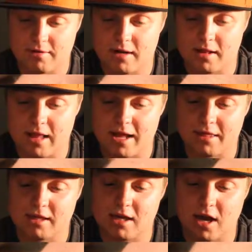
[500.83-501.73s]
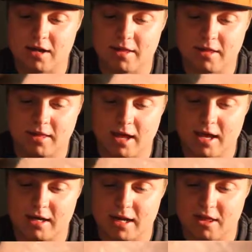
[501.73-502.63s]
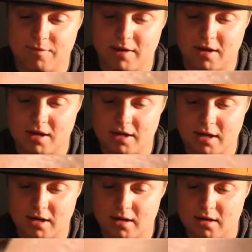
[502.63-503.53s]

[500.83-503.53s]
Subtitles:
Last Deoxys and Espeon.